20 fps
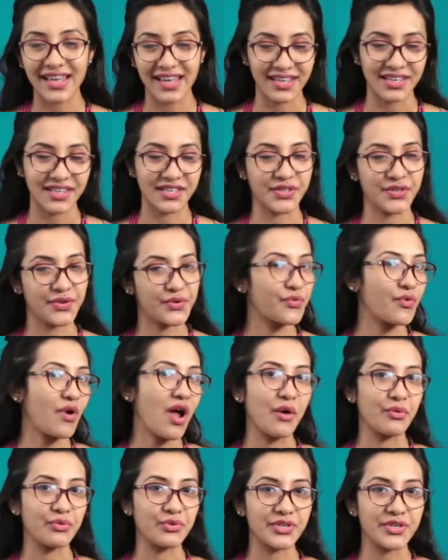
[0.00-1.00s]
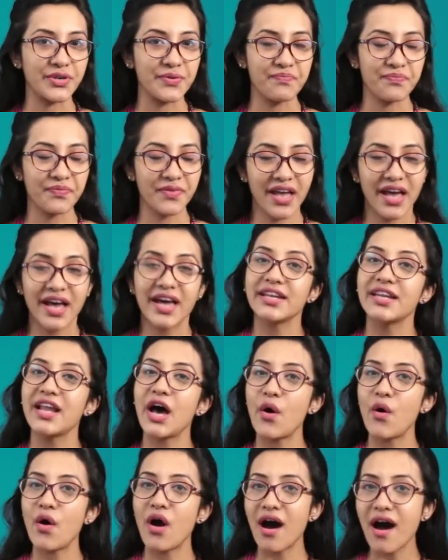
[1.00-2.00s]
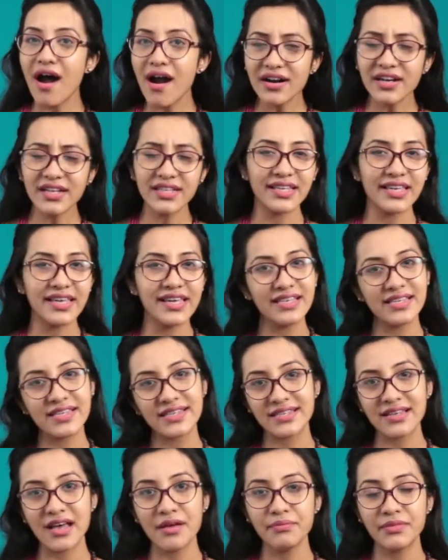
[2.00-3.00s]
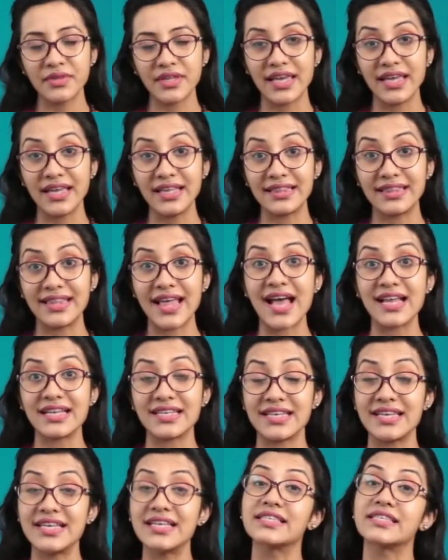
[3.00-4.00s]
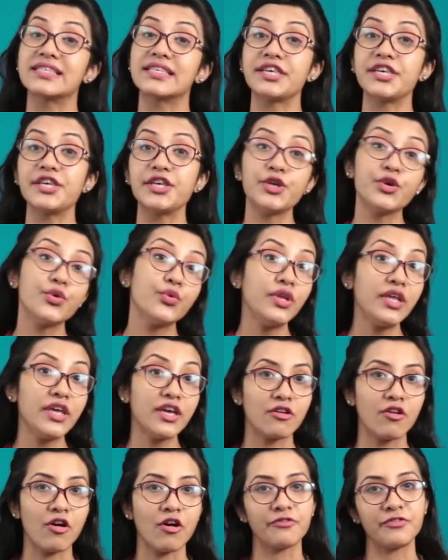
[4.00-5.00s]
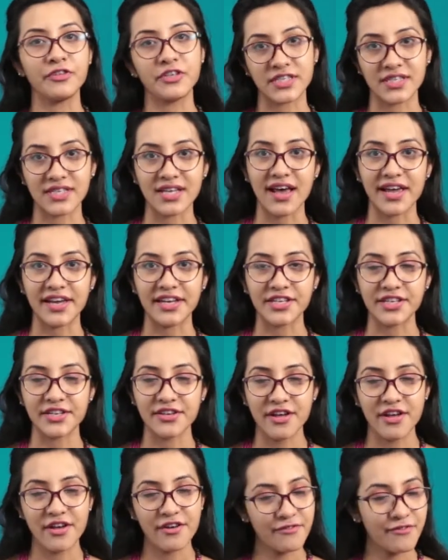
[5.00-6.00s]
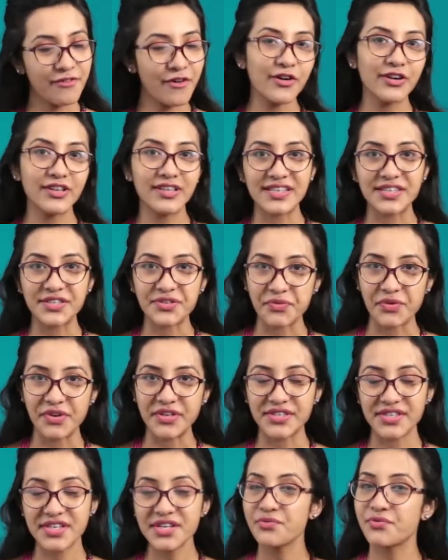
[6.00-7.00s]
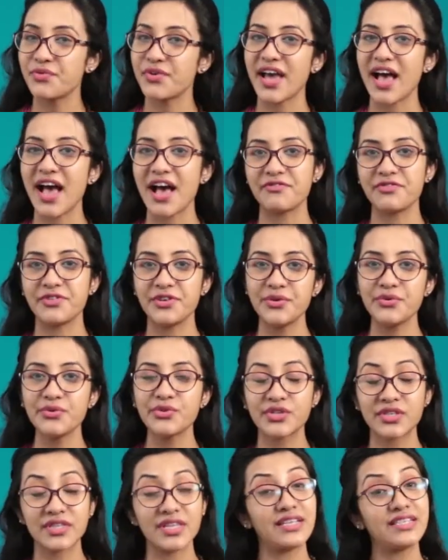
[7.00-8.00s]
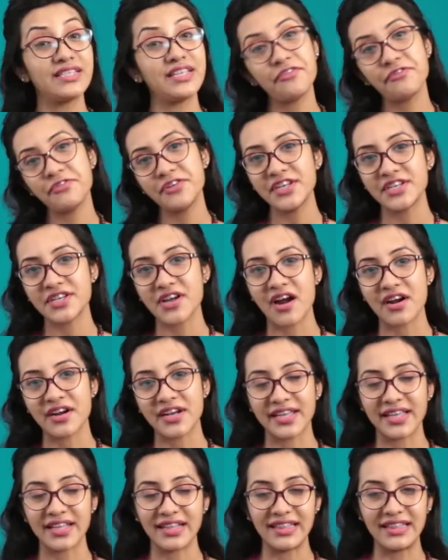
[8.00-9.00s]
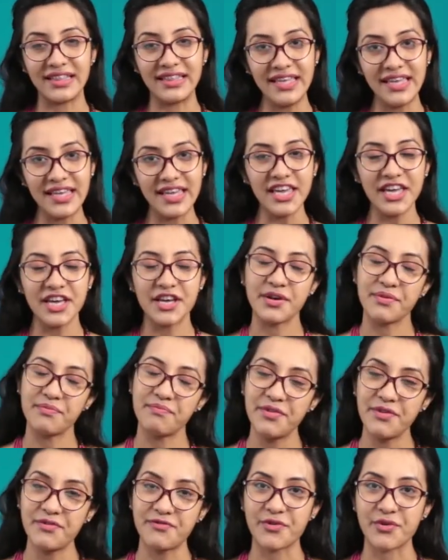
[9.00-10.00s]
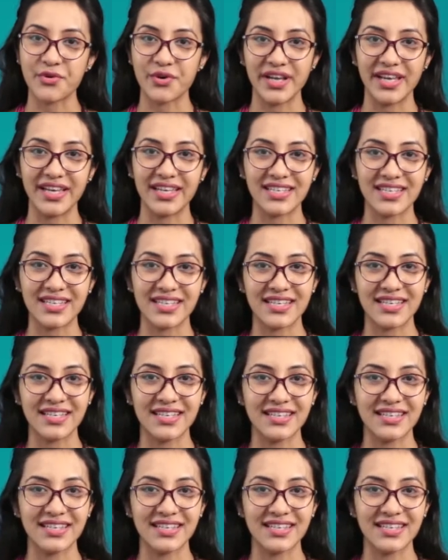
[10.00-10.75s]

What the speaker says: is round. Now, earth is something that is unique of its kind. For this reason, we have used the definite article the before it.